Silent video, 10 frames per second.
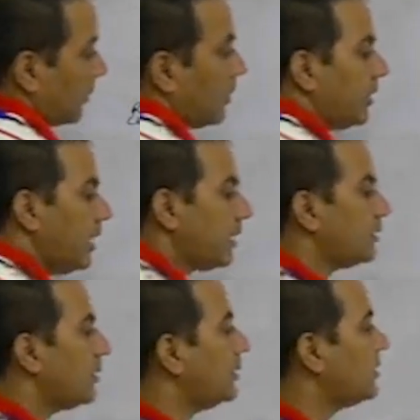The
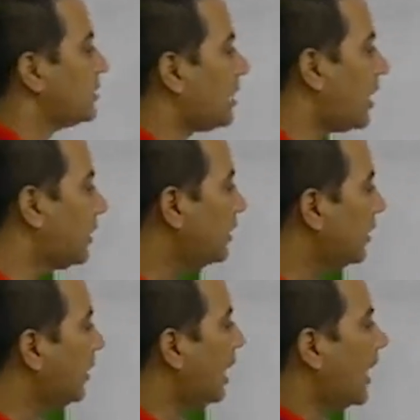reaction start,
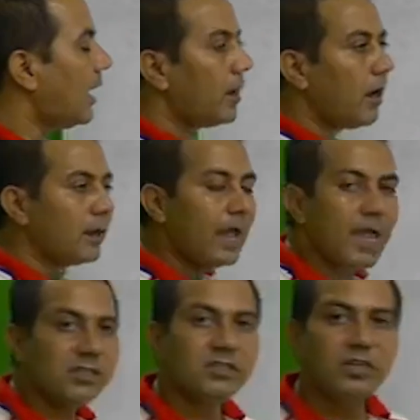and a
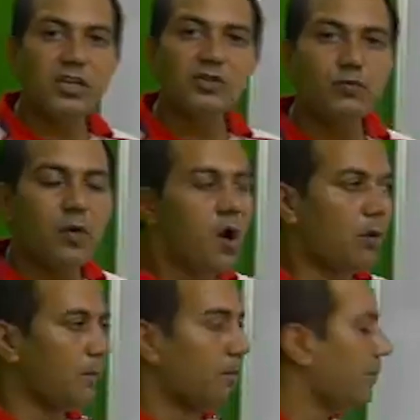gas is formed.